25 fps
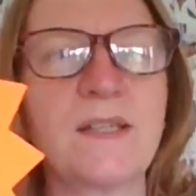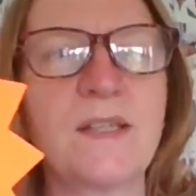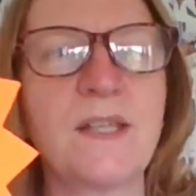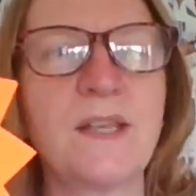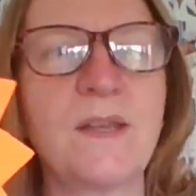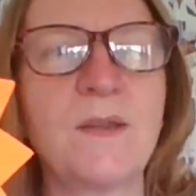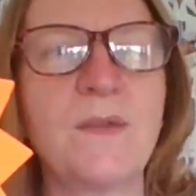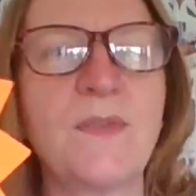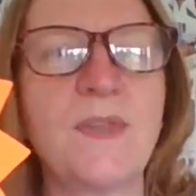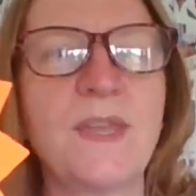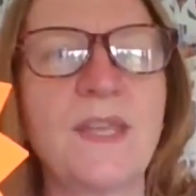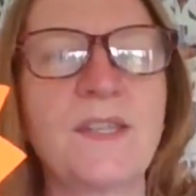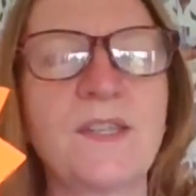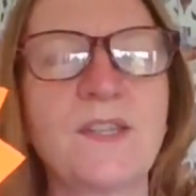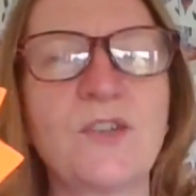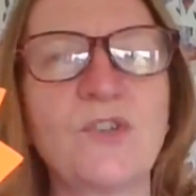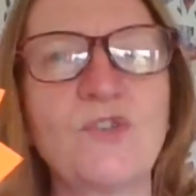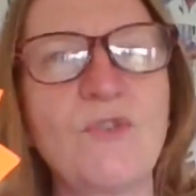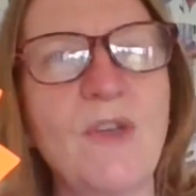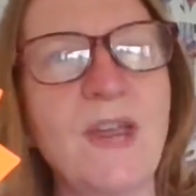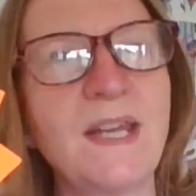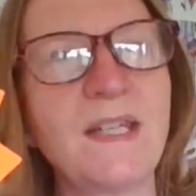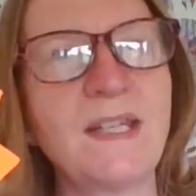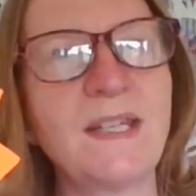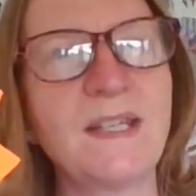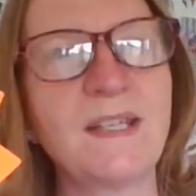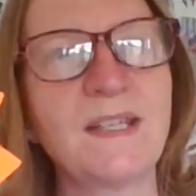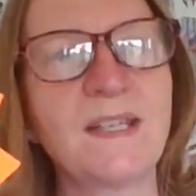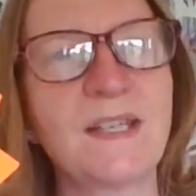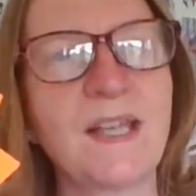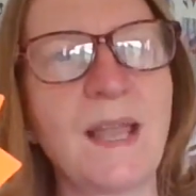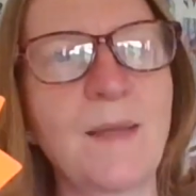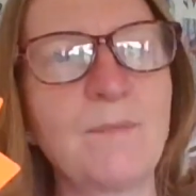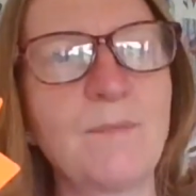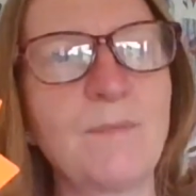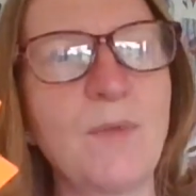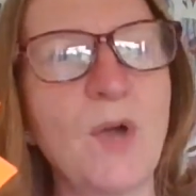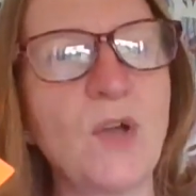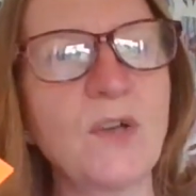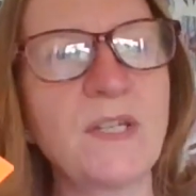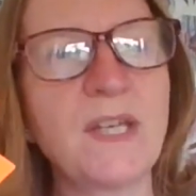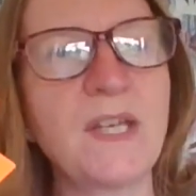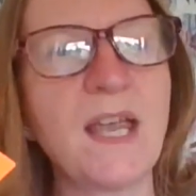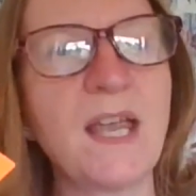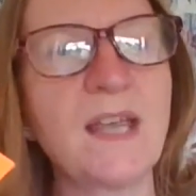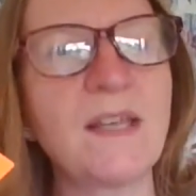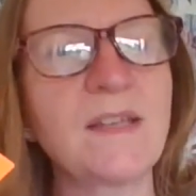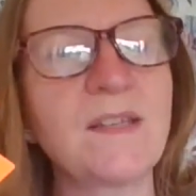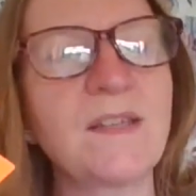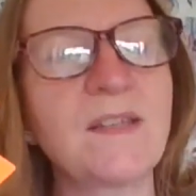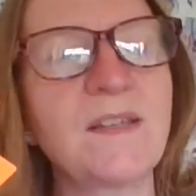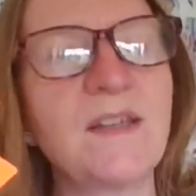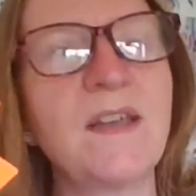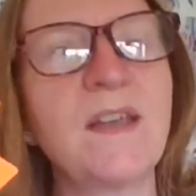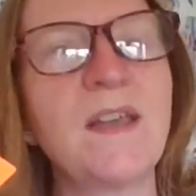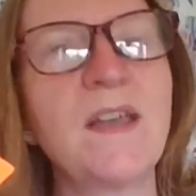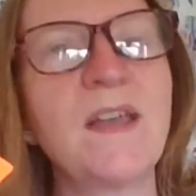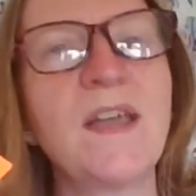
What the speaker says: So there's the Training Design podcast.